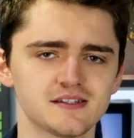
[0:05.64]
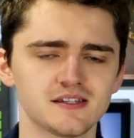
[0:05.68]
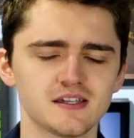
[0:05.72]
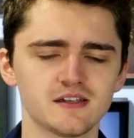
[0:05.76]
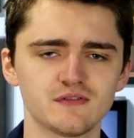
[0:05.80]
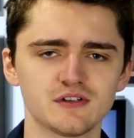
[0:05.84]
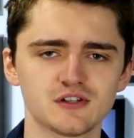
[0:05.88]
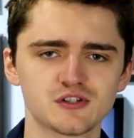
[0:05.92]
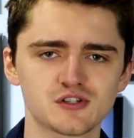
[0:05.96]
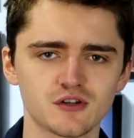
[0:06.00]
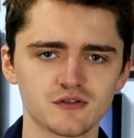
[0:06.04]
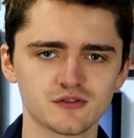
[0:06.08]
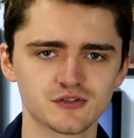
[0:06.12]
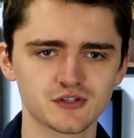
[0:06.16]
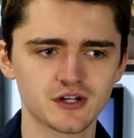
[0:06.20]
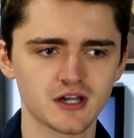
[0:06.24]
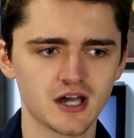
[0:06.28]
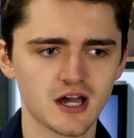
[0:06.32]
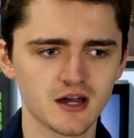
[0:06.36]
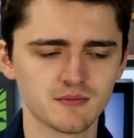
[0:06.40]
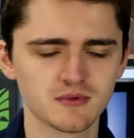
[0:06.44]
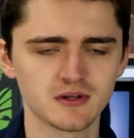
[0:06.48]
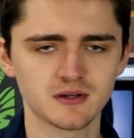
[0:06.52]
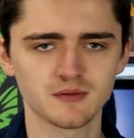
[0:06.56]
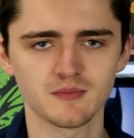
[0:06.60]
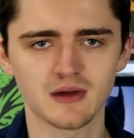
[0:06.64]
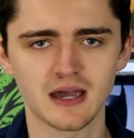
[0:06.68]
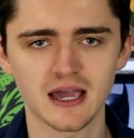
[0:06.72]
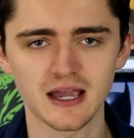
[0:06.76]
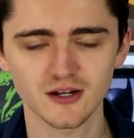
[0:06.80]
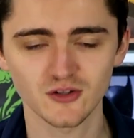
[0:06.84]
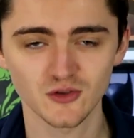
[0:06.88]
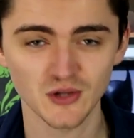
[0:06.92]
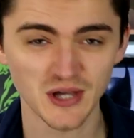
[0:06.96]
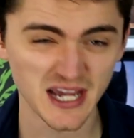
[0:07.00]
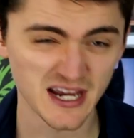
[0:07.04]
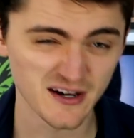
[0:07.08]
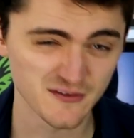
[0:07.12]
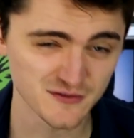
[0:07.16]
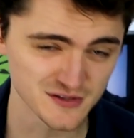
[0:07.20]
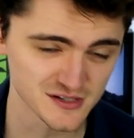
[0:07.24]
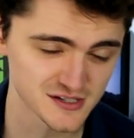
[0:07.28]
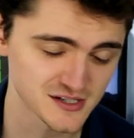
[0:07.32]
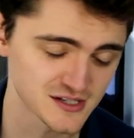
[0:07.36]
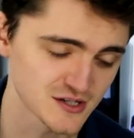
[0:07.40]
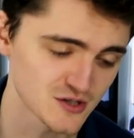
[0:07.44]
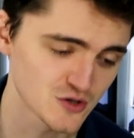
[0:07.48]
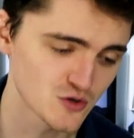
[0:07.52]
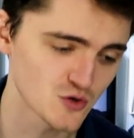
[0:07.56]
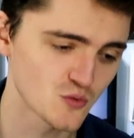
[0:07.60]
TV shows are coming back. Not every
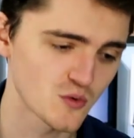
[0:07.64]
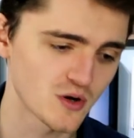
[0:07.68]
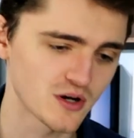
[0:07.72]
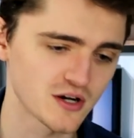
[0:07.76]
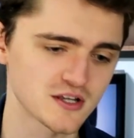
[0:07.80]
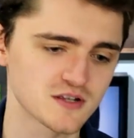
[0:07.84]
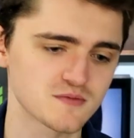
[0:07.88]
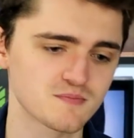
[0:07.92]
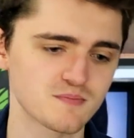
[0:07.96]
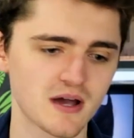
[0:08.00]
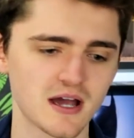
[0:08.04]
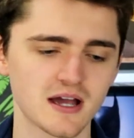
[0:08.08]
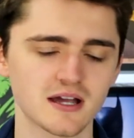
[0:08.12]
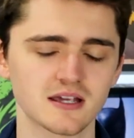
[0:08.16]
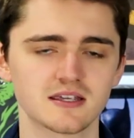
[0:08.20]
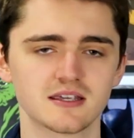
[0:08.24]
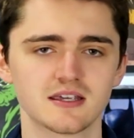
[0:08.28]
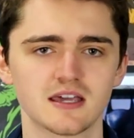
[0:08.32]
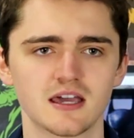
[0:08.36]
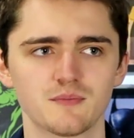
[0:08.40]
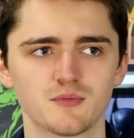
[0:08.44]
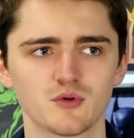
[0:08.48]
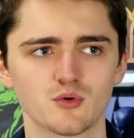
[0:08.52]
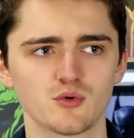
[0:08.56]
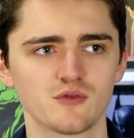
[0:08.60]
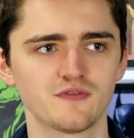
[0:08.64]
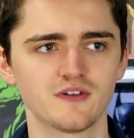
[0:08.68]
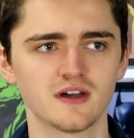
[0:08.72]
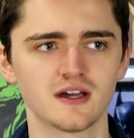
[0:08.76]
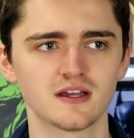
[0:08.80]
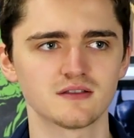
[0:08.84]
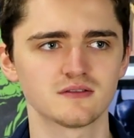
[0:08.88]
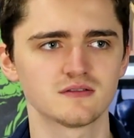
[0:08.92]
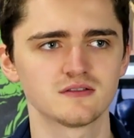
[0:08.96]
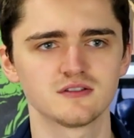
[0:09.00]
single one is back yet, but we've had,